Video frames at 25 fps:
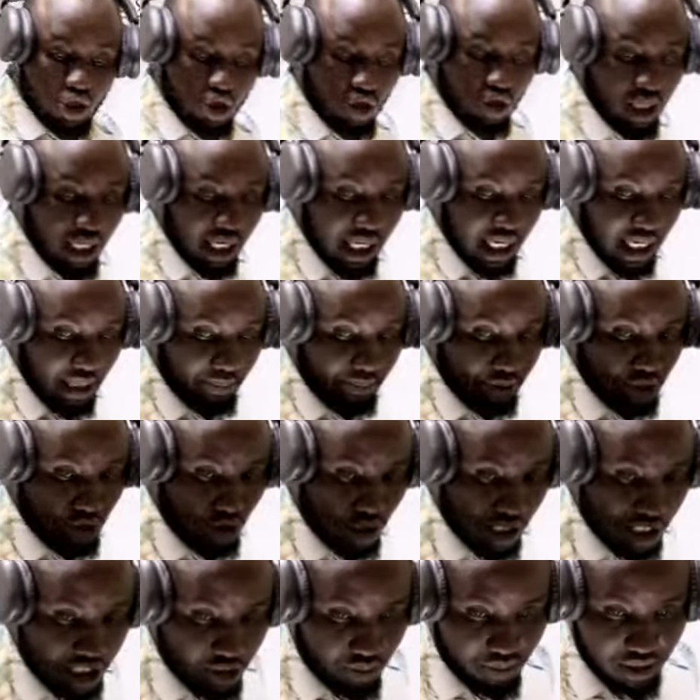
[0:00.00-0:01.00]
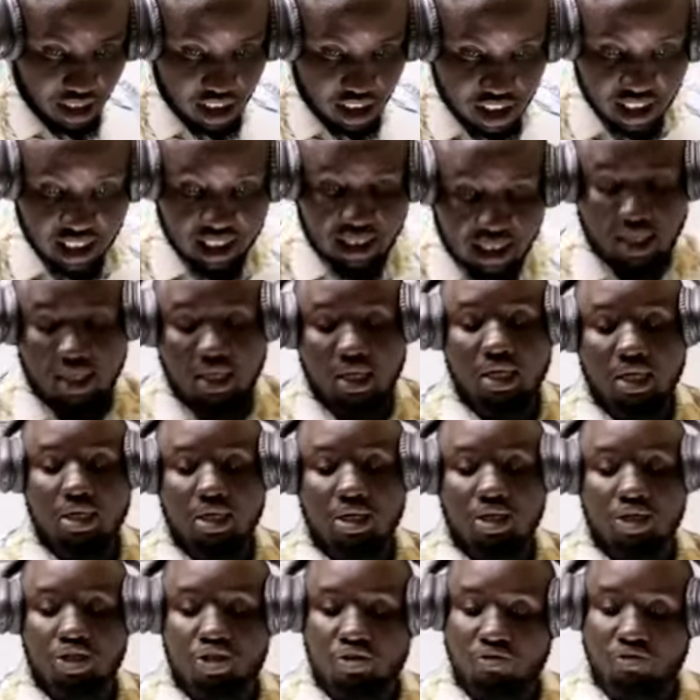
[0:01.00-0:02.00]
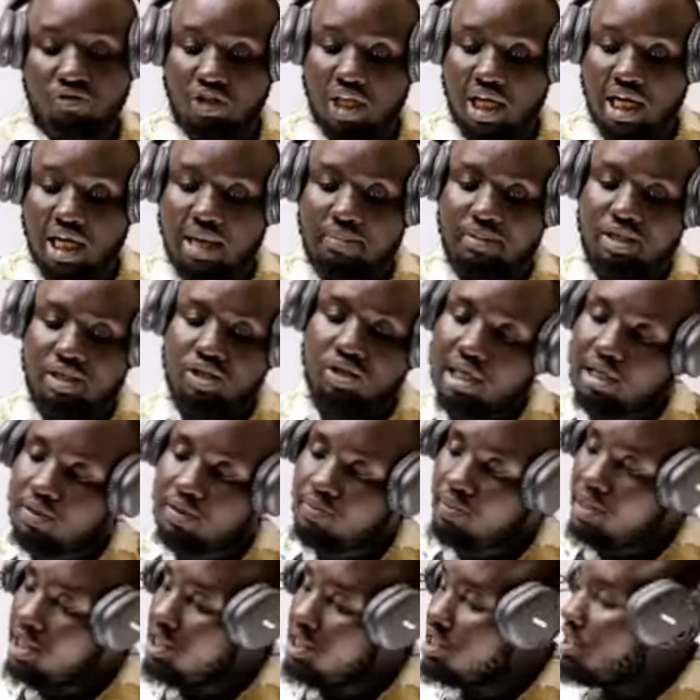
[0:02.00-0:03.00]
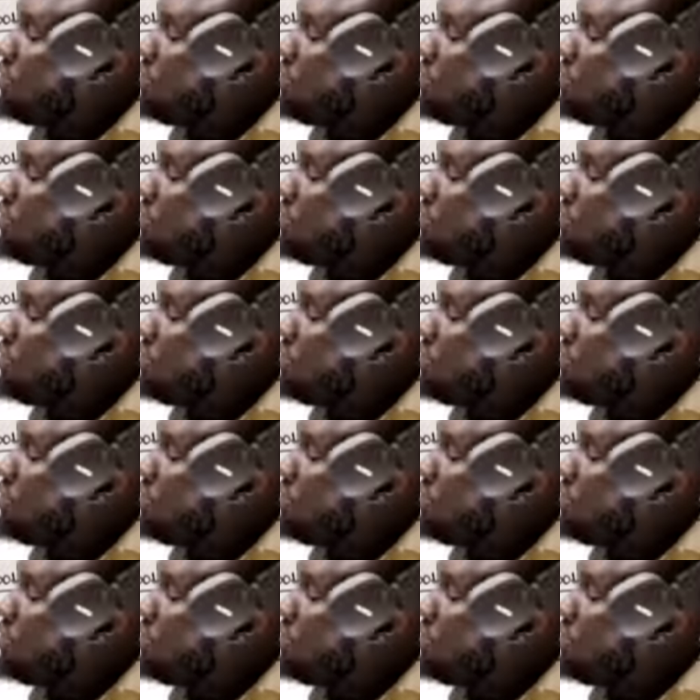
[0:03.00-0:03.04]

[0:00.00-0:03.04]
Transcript: a capital expenditure. So for the capital expenditure, we